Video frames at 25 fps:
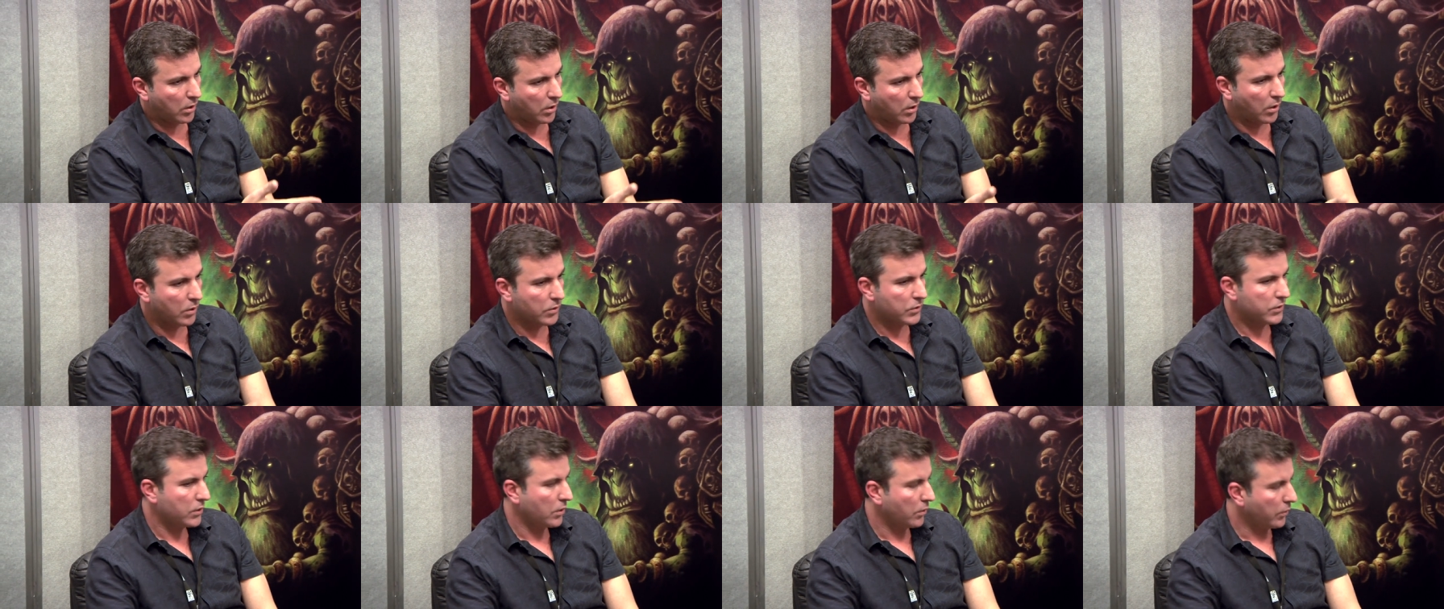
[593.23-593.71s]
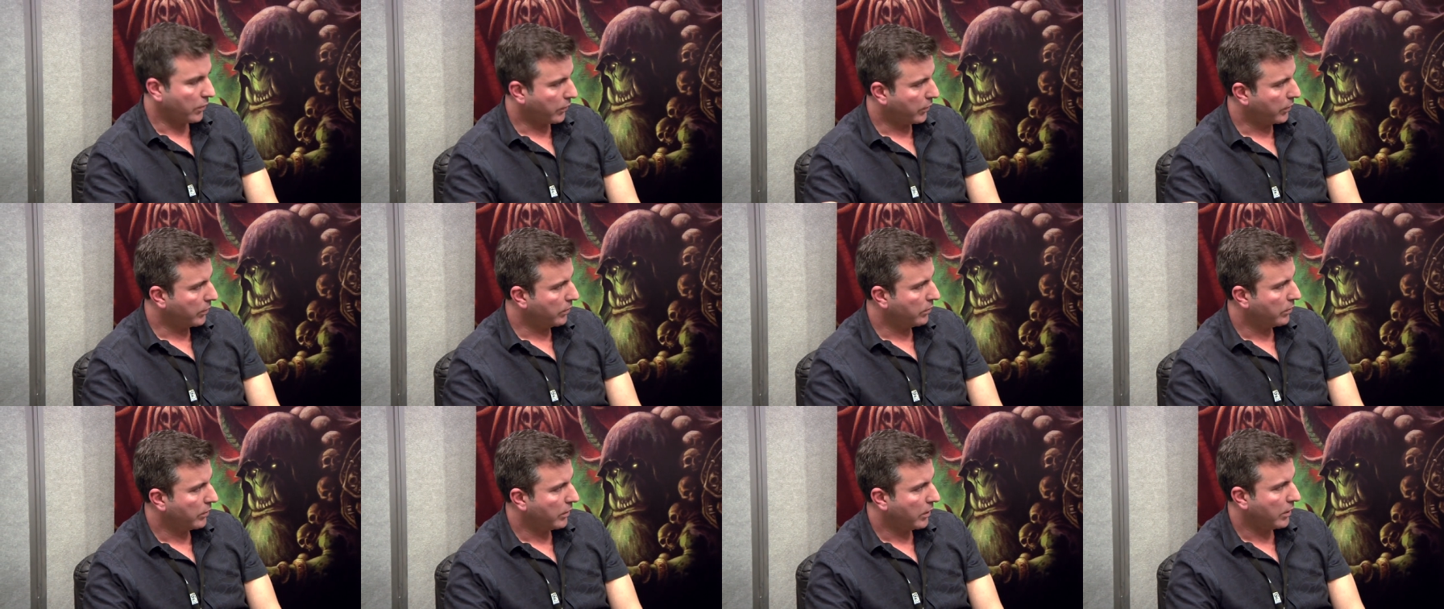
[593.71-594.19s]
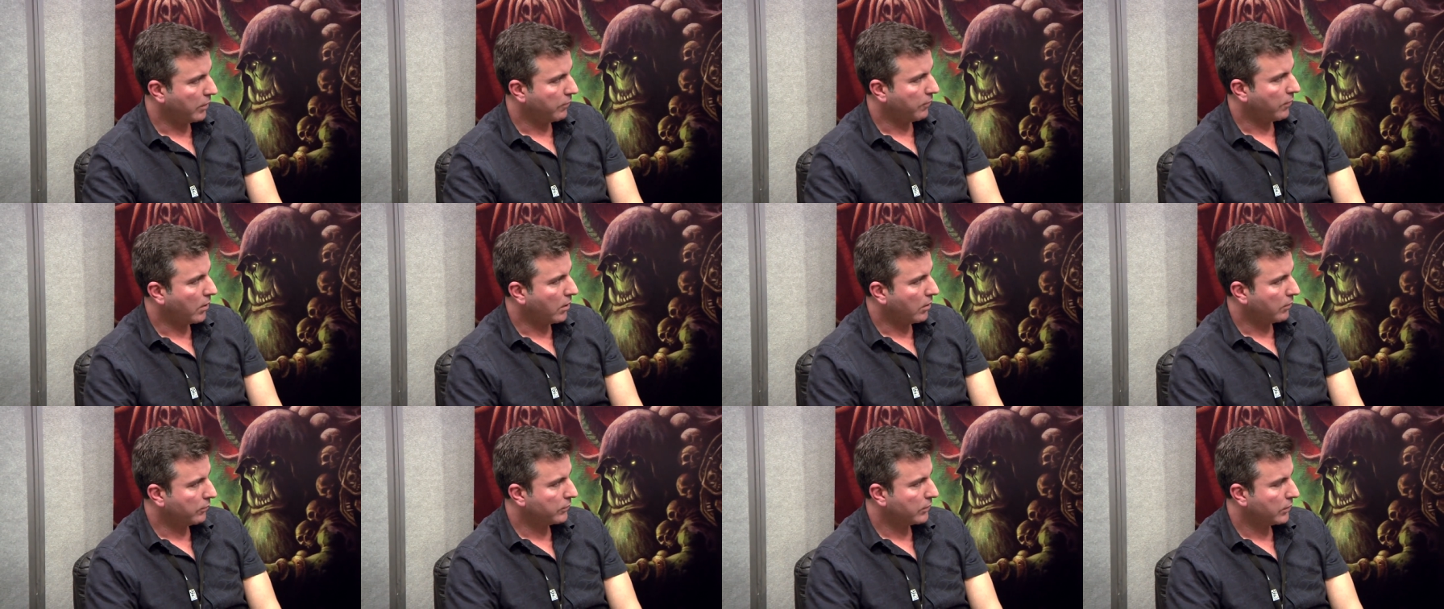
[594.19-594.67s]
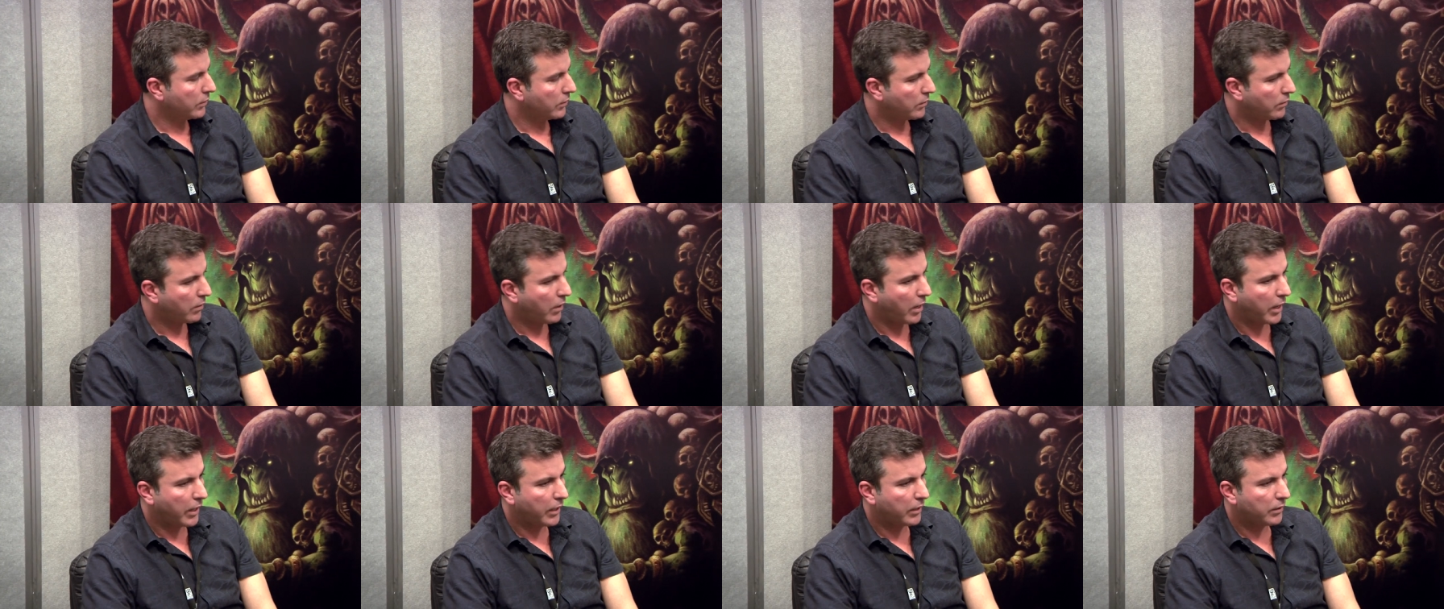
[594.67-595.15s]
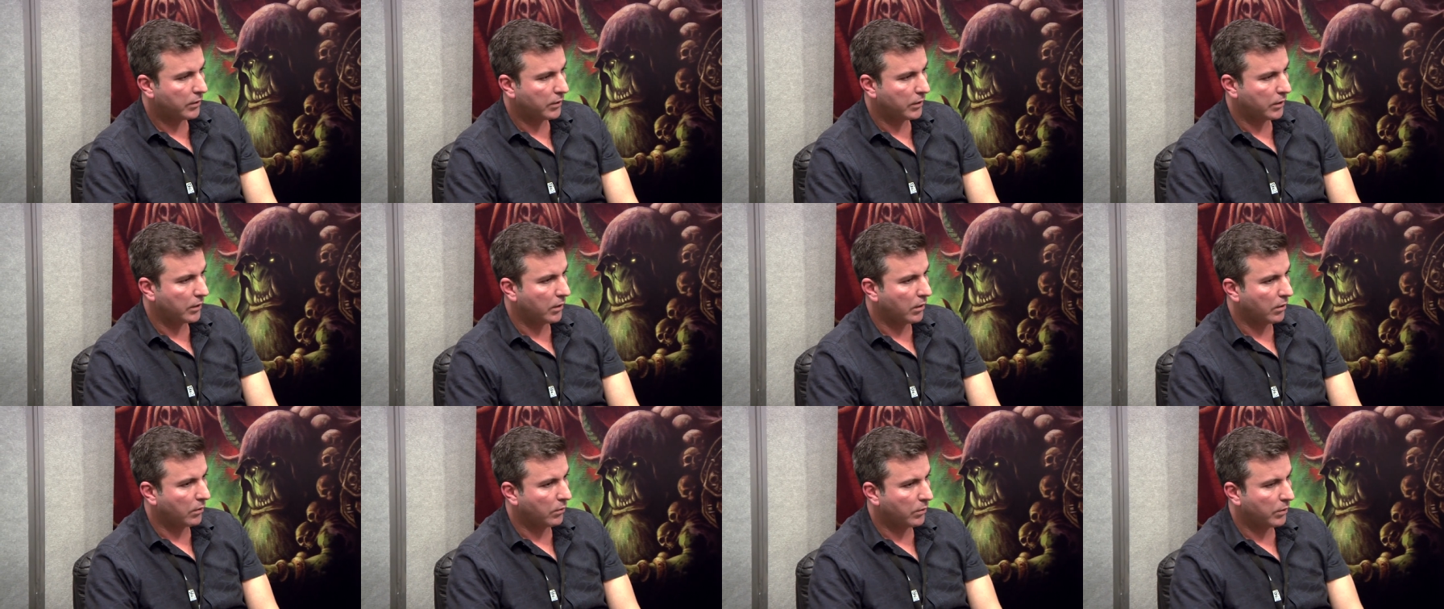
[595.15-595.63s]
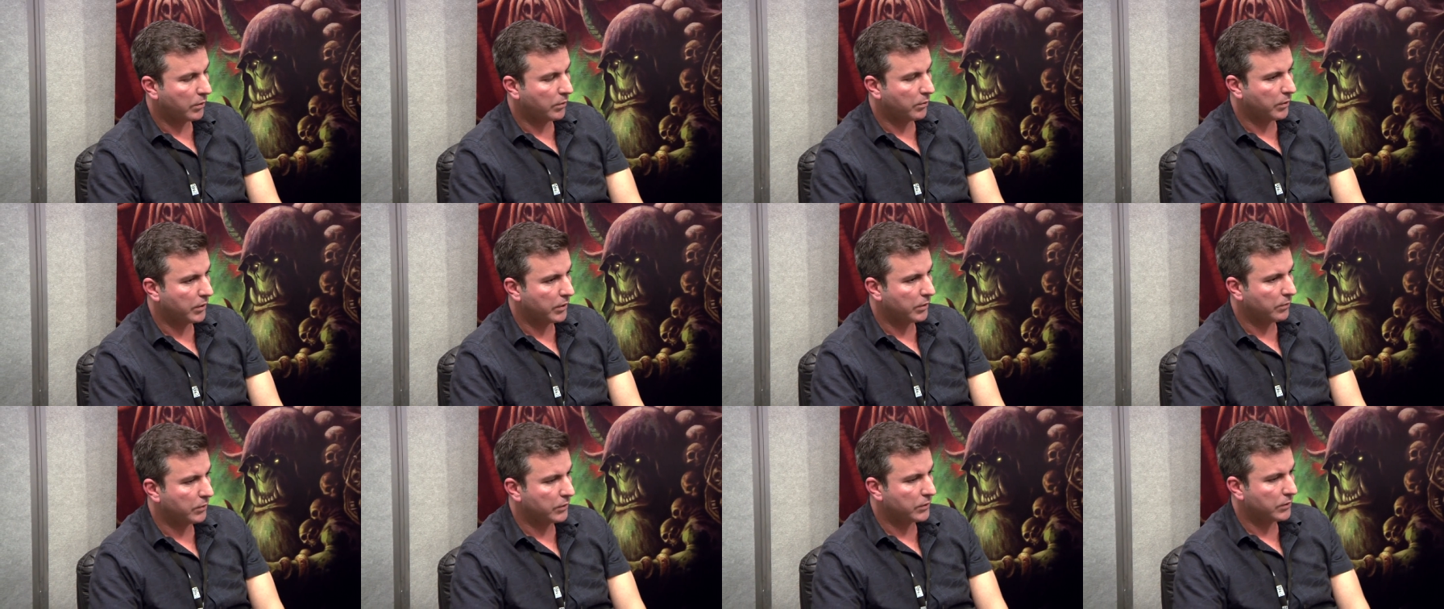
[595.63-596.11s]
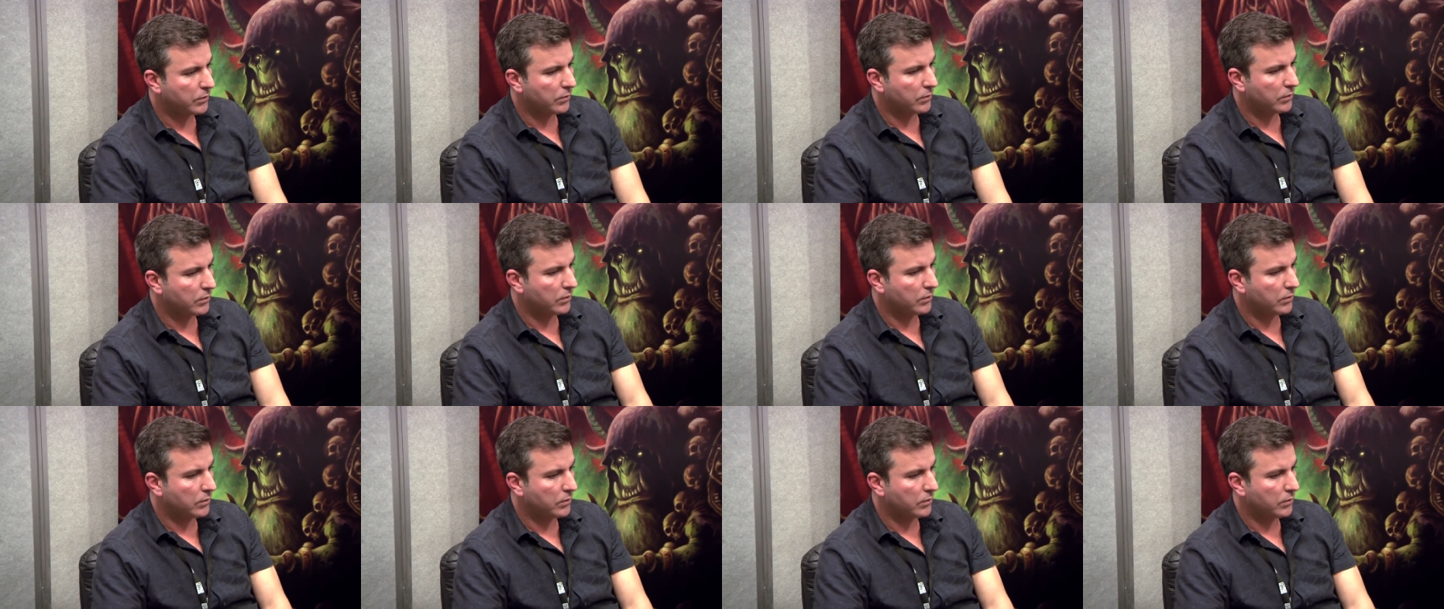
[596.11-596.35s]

also grew and evolved, right? You know, we, we,